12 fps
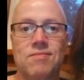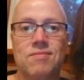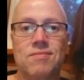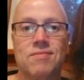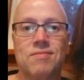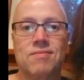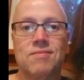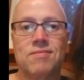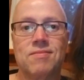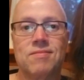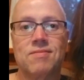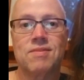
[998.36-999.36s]

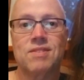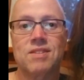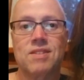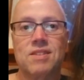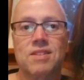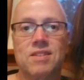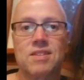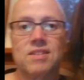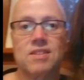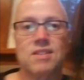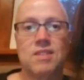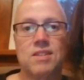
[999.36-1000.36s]

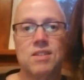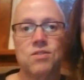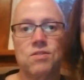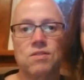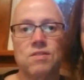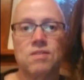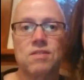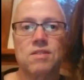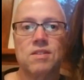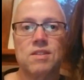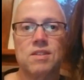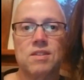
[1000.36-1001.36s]

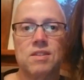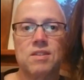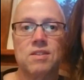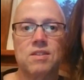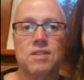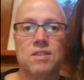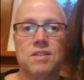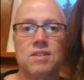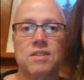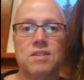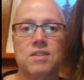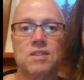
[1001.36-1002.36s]

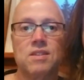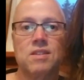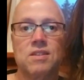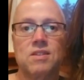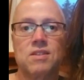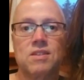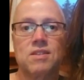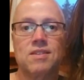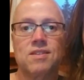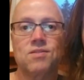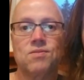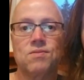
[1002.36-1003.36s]

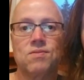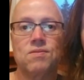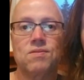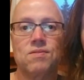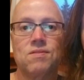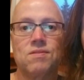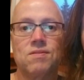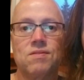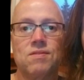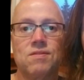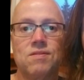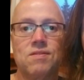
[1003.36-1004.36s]

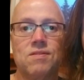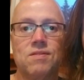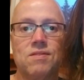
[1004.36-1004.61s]
This person isn't speaking.